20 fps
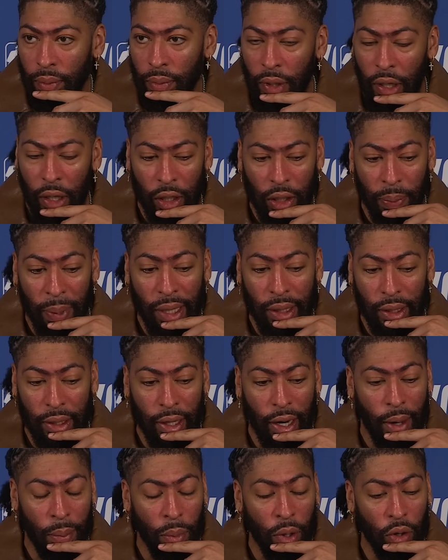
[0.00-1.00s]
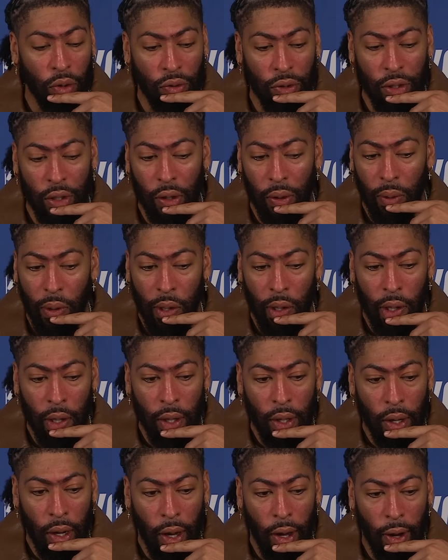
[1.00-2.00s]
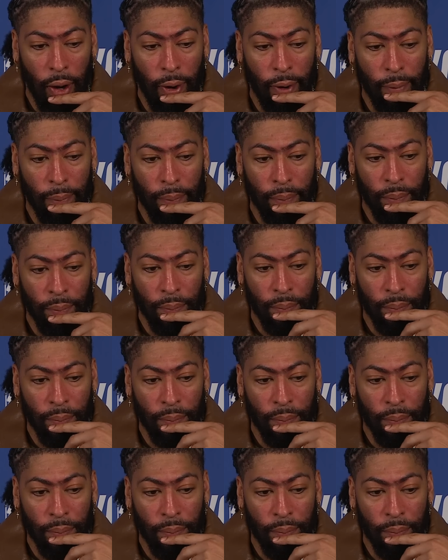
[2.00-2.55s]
You know, especially not both. So um,